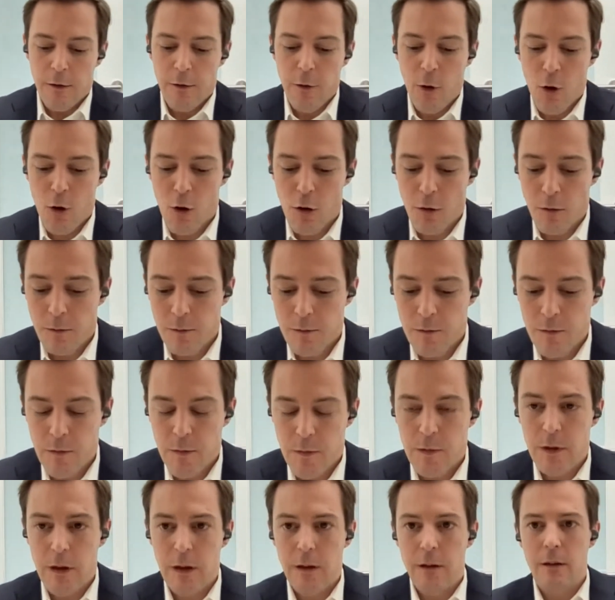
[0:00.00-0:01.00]
So
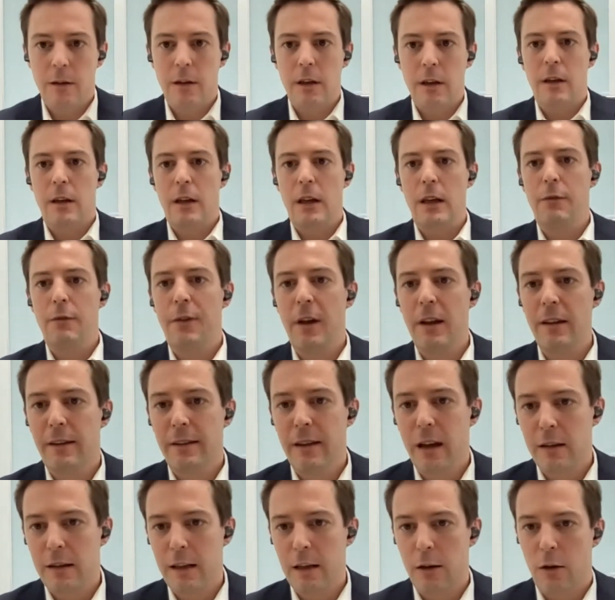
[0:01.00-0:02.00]
even
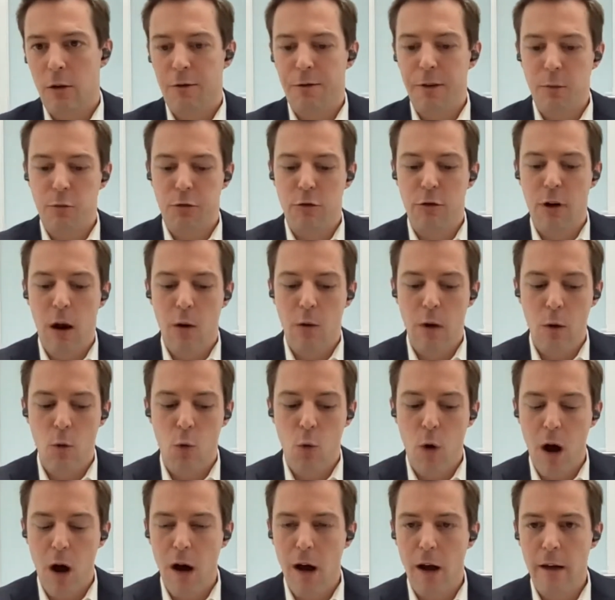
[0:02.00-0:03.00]
starting on February
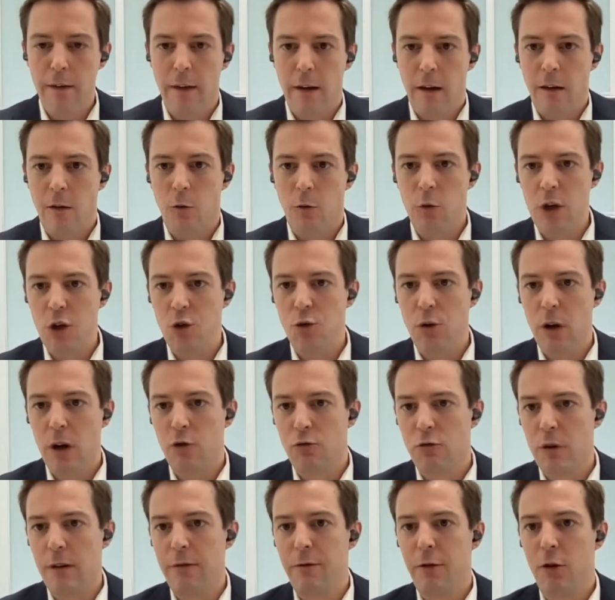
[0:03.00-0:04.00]
1, which were
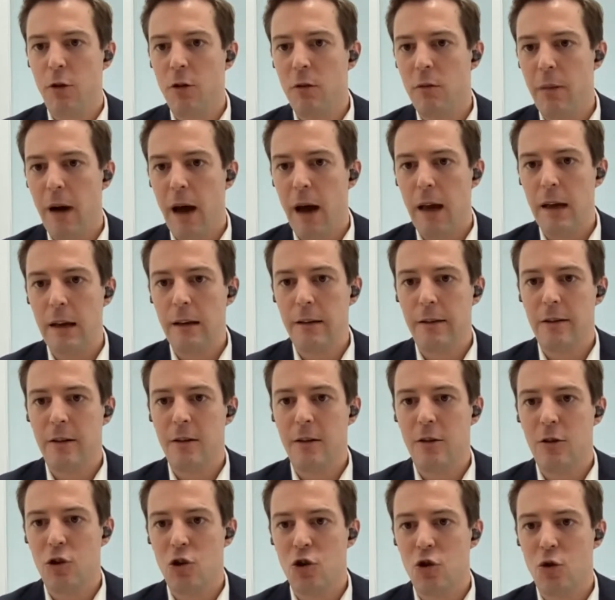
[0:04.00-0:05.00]
driven by
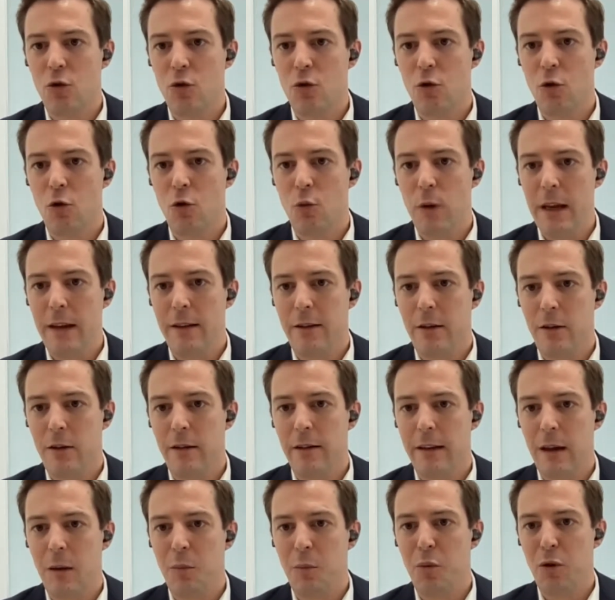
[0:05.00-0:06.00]
institutional
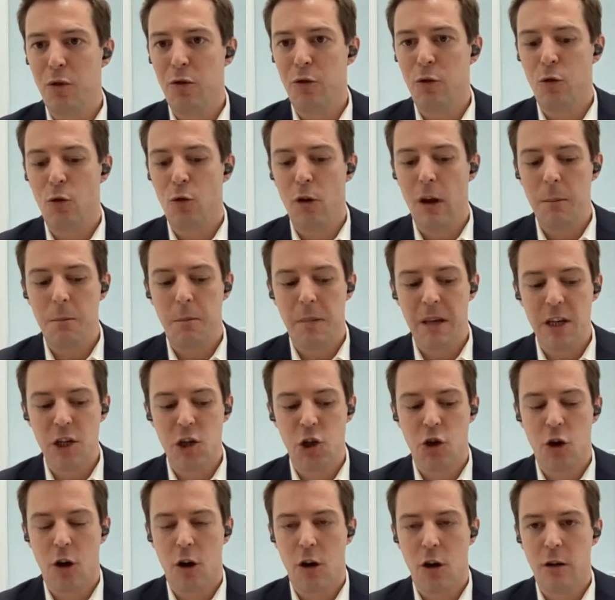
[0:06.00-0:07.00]
reasons and personal
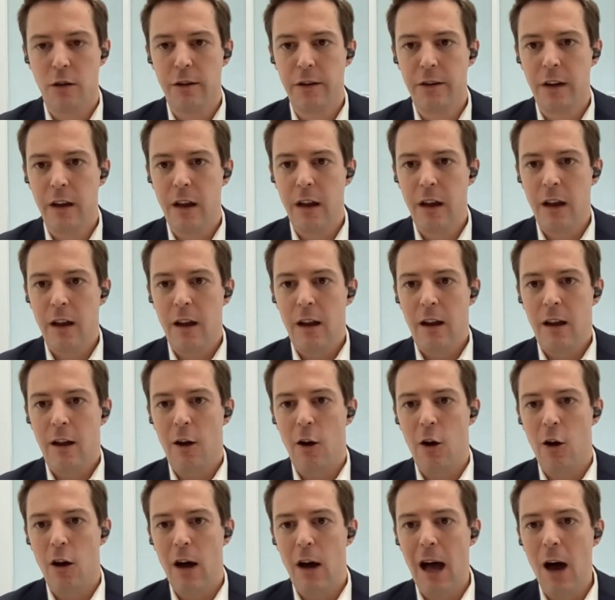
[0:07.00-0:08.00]
ambitions,
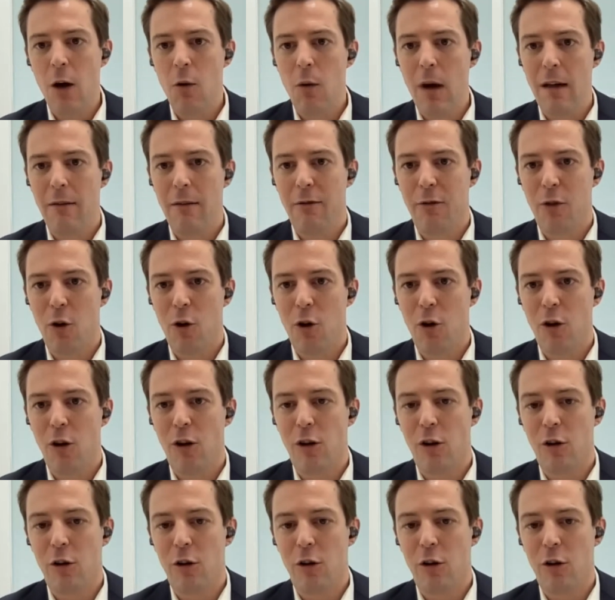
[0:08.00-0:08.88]
uh, however,